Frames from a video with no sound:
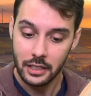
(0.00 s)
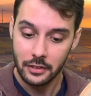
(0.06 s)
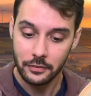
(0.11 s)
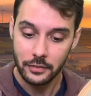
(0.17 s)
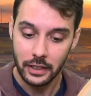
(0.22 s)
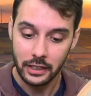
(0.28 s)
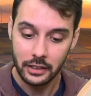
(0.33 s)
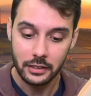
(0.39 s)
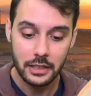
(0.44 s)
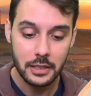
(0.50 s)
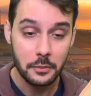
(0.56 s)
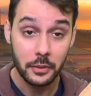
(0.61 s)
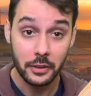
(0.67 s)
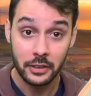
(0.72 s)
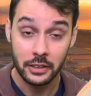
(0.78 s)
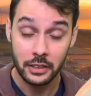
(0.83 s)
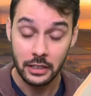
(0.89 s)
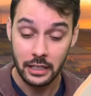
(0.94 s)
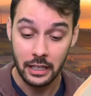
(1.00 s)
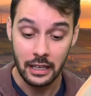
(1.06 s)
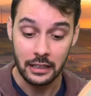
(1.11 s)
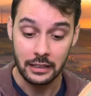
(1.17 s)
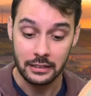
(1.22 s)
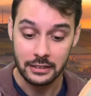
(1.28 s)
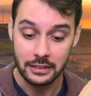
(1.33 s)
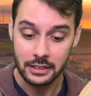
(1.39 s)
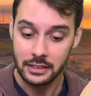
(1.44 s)
Finally, Martin
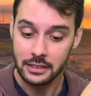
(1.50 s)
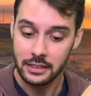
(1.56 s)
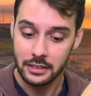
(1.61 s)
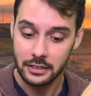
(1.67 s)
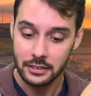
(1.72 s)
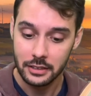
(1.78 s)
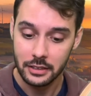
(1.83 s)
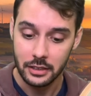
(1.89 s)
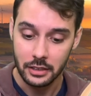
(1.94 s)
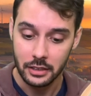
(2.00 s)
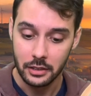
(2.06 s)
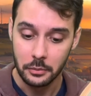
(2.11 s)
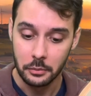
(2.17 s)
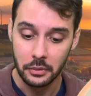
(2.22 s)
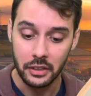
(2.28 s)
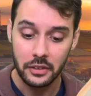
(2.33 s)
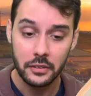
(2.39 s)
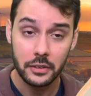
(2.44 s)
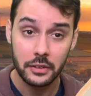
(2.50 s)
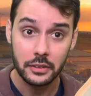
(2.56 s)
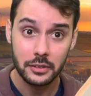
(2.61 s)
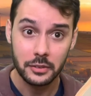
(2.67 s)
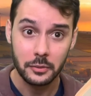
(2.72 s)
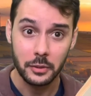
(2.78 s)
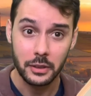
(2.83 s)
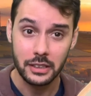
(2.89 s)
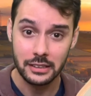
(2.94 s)
asked, "Mother,
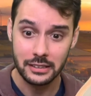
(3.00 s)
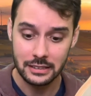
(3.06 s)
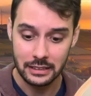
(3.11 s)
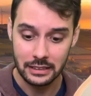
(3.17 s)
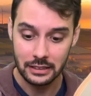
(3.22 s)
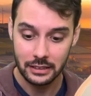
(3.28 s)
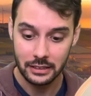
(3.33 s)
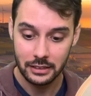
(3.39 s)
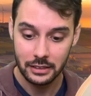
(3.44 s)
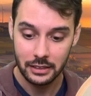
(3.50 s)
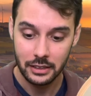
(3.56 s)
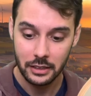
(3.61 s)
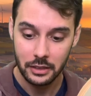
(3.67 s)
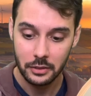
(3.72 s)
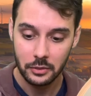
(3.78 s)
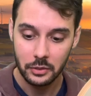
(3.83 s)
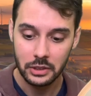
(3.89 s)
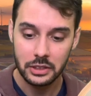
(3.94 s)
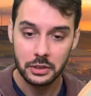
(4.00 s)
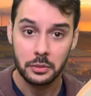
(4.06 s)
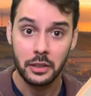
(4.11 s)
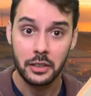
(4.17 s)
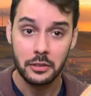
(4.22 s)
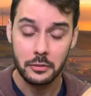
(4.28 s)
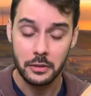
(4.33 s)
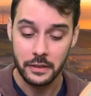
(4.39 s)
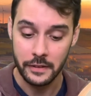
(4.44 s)
what is it? What's
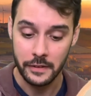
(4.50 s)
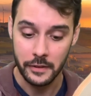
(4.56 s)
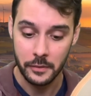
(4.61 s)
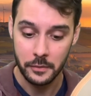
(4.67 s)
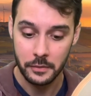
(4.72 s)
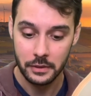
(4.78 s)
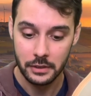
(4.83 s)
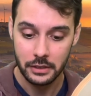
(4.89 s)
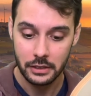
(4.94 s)
wrong with him?"